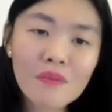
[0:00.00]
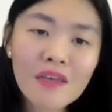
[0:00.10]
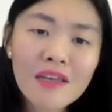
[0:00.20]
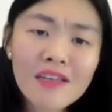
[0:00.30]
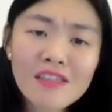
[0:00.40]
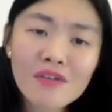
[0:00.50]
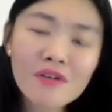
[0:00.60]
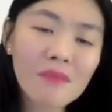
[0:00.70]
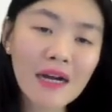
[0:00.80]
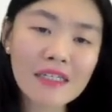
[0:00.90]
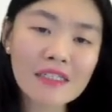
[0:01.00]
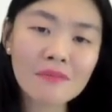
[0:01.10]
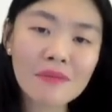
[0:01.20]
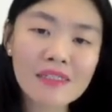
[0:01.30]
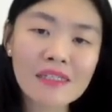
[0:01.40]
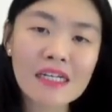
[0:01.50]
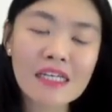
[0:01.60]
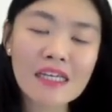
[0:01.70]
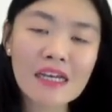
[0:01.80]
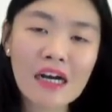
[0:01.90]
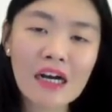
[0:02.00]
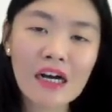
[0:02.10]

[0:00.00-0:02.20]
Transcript: it's a reminder basically